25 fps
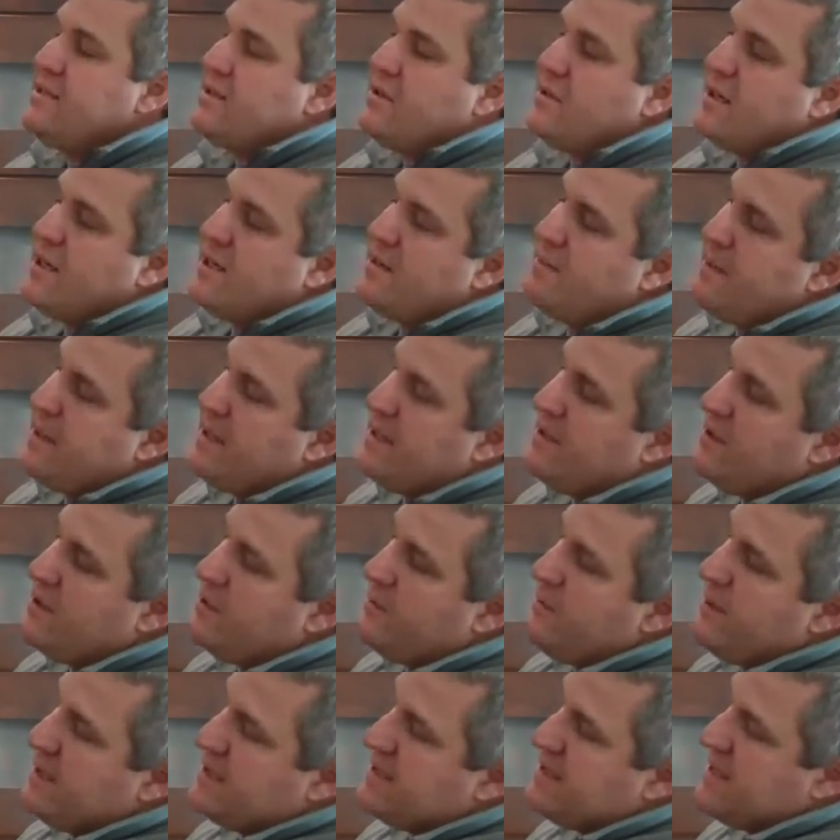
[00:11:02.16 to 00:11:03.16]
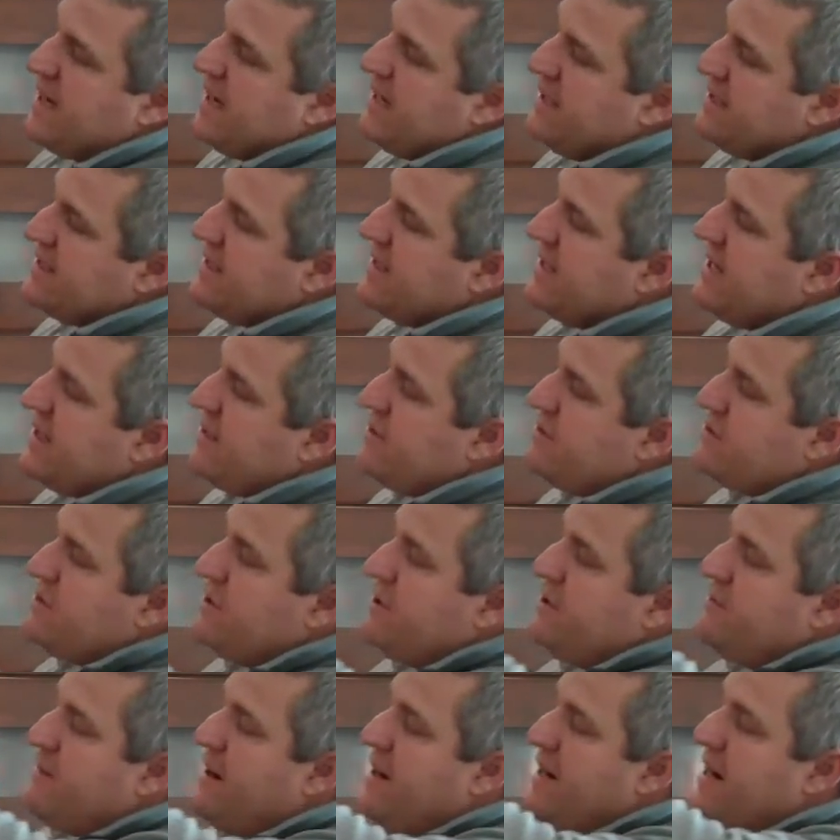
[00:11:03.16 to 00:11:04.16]
are going to be a little bit tight together, so
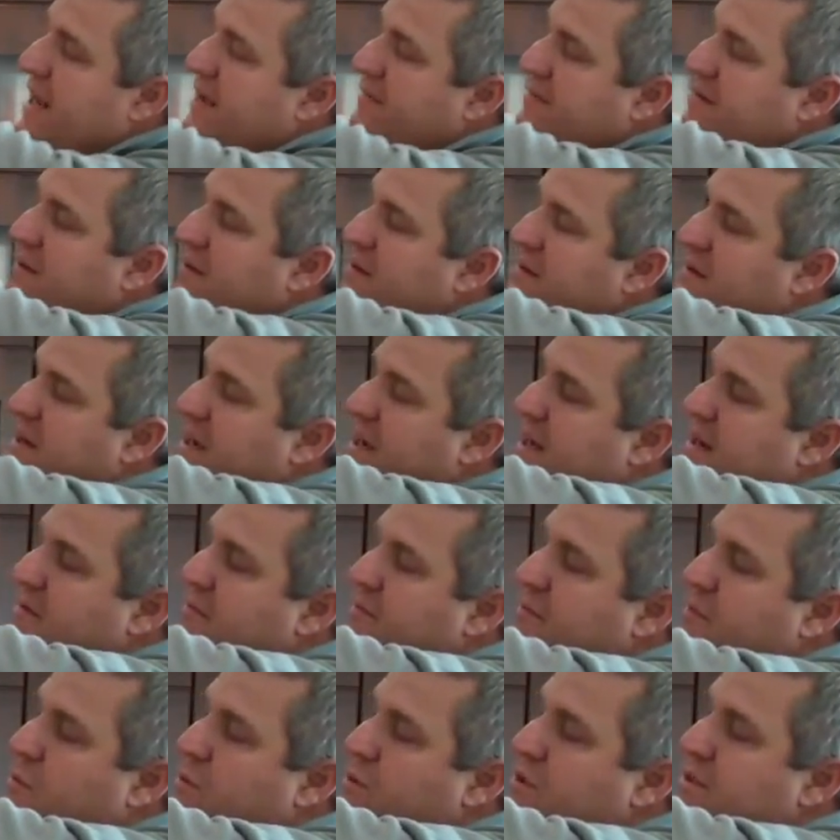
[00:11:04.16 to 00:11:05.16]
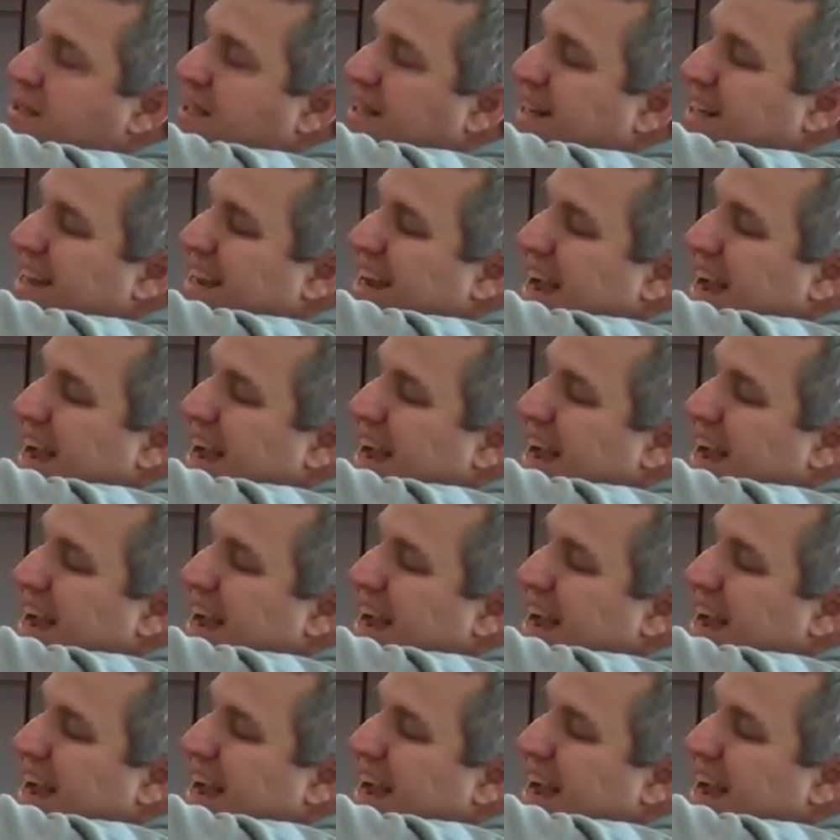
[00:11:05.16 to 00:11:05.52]
you might have to kind of force the leg